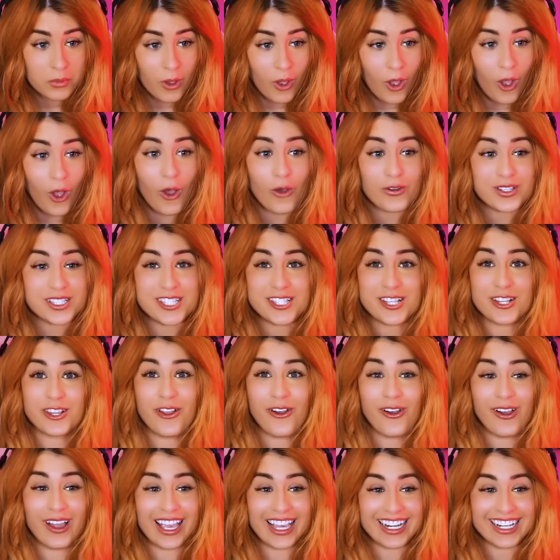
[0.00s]
Oh, it's
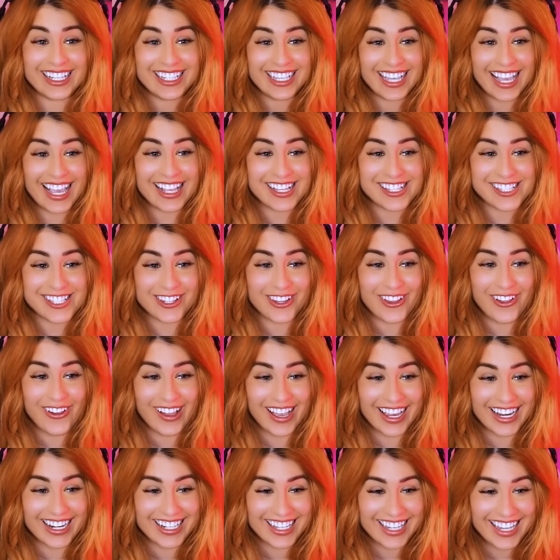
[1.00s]
Lloyd. It's
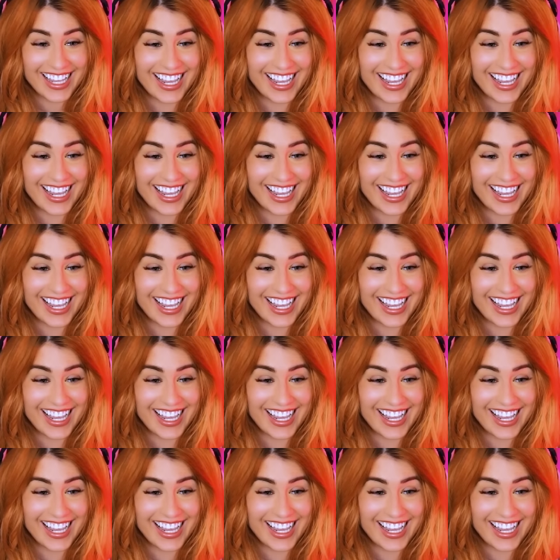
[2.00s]
Lloyd.